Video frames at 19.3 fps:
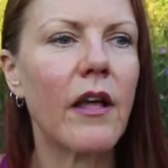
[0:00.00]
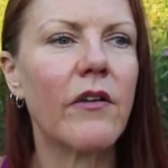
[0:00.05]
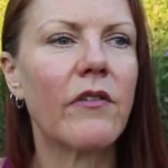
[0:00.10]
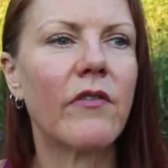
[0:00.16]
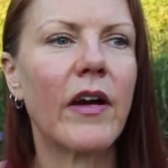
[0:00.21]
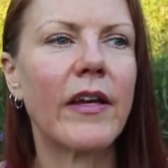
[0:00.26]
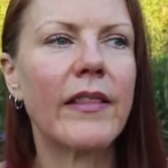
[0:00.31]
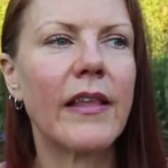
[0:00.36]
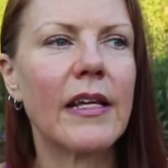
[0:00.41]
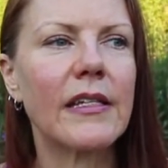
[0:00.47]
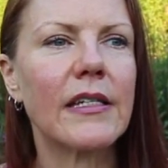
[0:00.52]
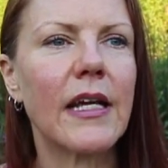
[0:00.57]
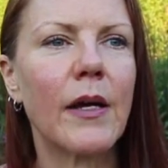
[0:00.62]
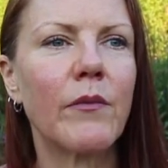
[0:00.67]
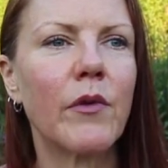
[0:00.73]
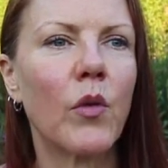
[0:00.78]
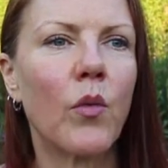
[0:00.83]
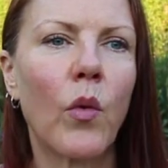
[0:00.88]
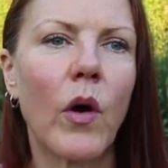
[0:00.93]
Find that
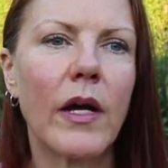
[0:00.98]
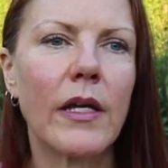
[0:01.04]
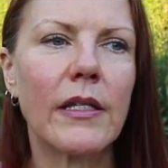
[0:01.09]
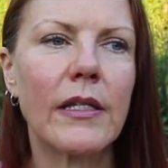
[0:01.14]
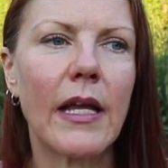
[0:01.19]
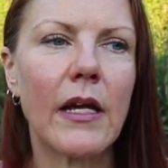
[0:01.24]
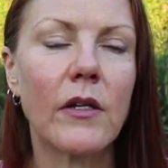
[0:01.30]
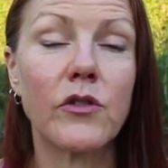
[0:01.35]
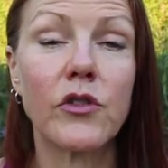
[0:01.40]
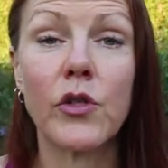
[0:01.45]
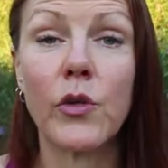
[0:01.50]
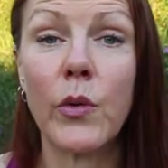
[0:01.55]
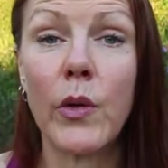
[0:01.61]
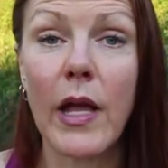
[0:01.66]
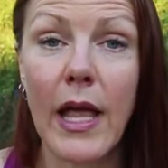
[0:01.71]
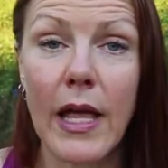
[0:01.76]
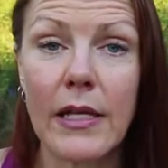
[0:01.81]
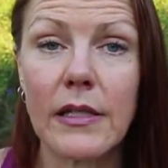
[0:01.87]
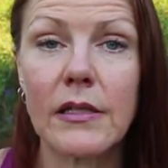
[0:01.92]
time to wind down so you
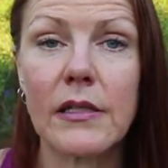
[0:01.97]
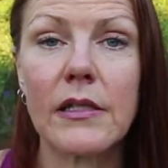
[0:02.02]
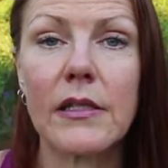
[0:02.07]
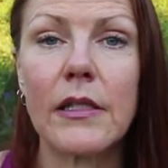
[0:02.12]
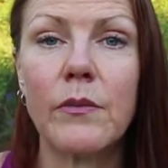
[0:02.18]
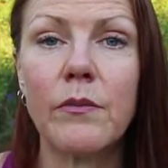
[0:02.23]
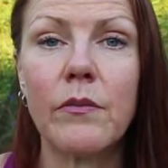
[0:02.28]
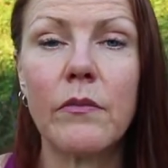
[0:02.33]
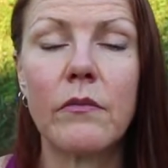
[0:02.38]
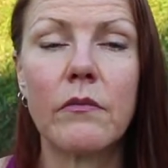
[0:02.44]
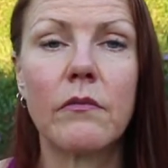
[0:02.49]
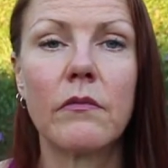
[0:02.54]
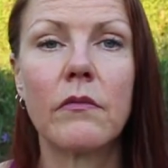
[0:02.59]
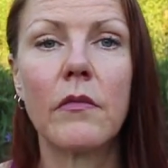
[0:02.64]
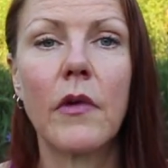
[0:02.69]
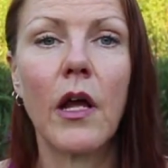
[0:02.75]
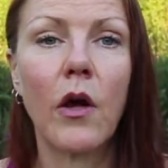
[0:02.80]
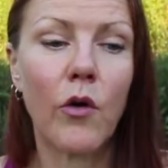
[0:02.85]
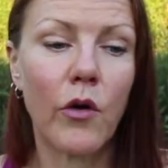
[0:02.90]
can sleep
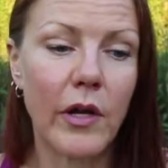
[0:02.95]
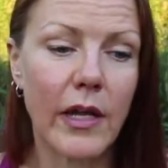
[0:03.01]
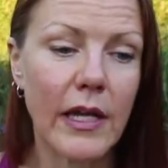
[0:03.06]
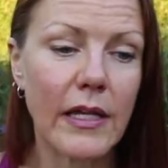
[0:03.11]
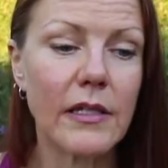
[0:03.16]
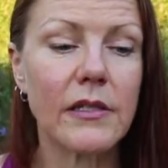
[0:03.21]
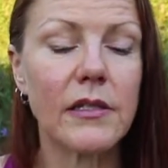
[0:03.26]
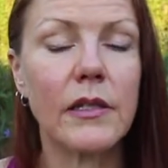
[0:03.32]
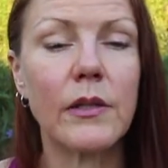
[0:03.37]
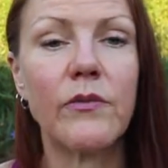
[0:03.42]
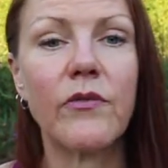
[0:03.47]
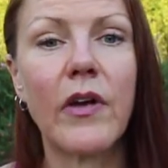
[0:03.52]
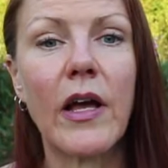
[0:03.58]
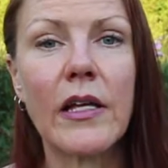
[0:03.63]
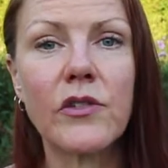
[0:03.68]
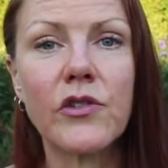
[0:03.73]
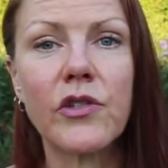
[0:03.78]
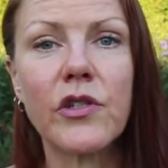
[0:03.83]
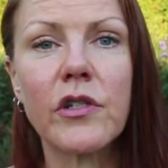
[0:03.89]
or get to sleep
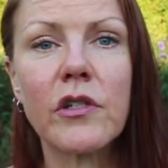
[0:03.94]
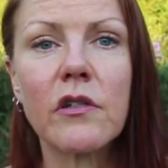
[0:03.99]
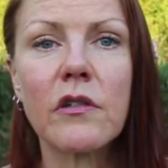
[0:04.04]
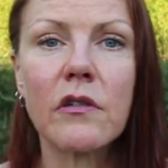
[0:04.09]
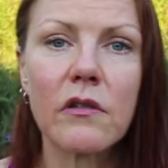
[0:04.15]
faster.